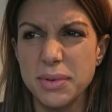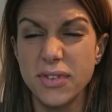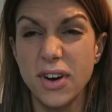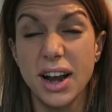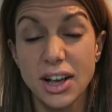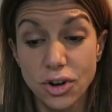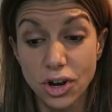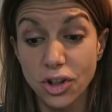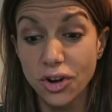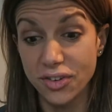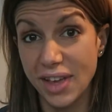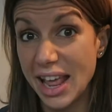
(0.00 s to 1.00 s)
it'll be fine. I got a
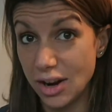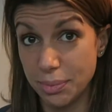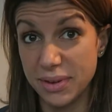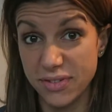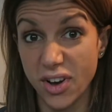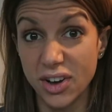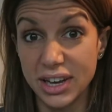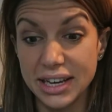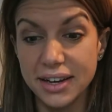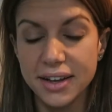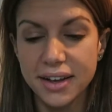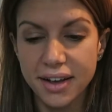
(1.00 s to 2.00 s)
lot of it'll be
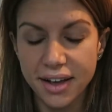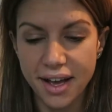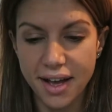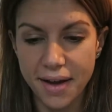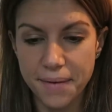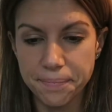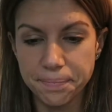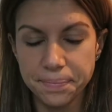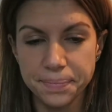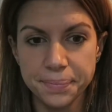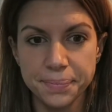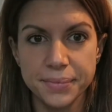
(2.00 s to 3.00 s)
fine, um,
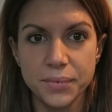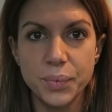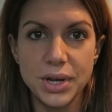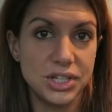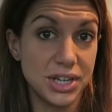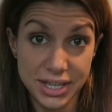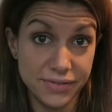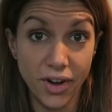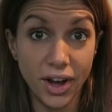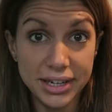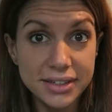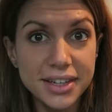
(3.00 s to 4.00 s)
which is
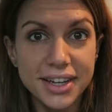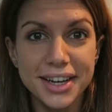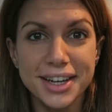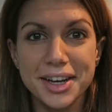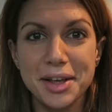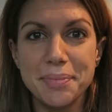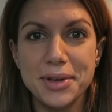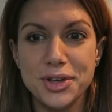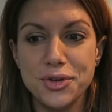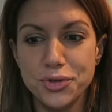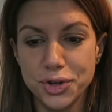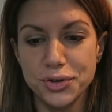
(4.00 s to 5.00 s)
fine, you know, but
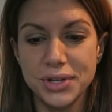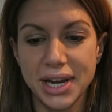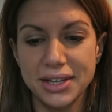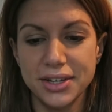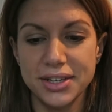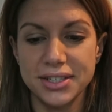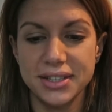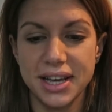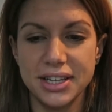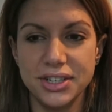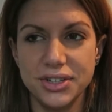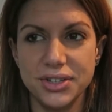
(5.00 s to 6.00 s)
you do take note of
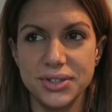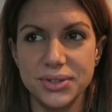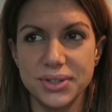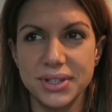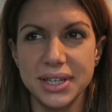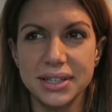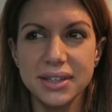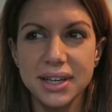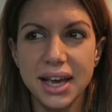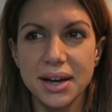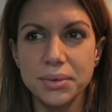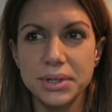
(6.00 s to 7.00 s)
that and you do sort of think,
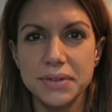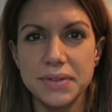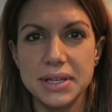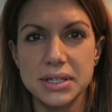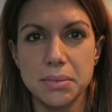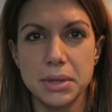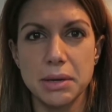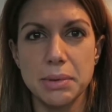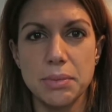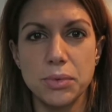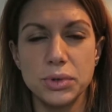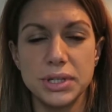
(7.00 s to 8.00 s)
okay, I wonder if there's something a
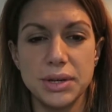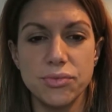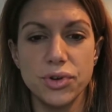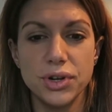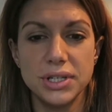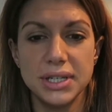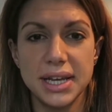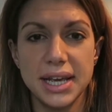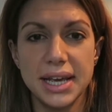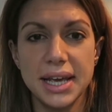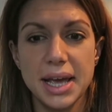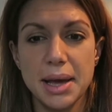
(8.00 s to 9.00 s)
bit more deep rooted
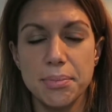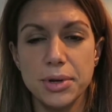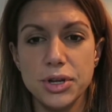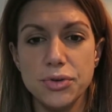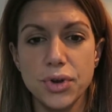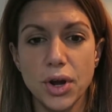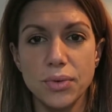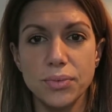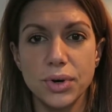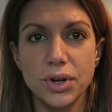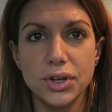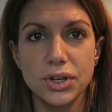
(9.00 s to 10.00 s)
here, but you don't
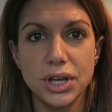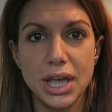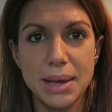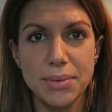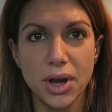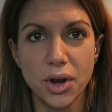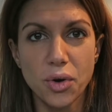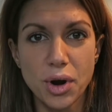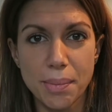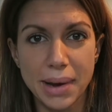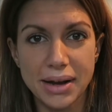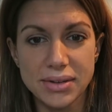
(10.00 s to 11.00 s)
want to keep going on
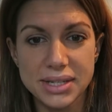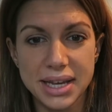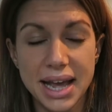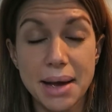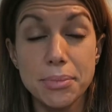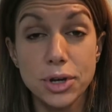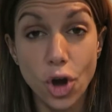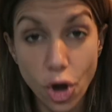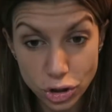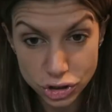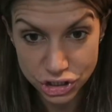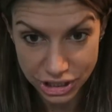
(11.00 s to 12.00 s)
about it. And
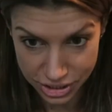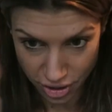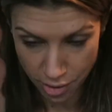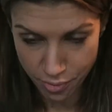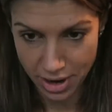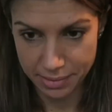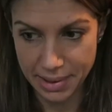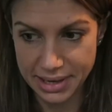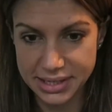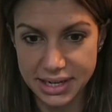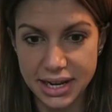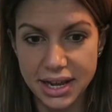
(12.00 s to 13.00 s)
because she's so
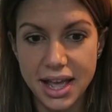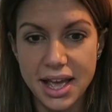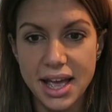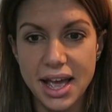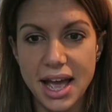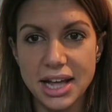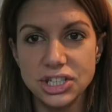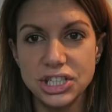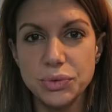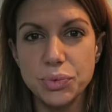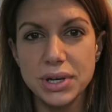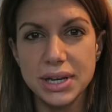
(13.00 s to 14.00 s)
pragmatic and
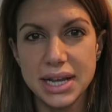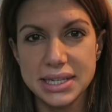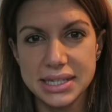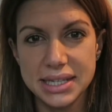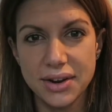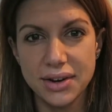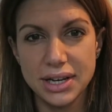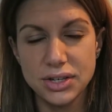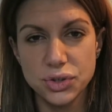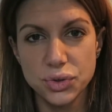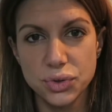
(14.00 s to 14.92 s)
she wouldn't necessarily,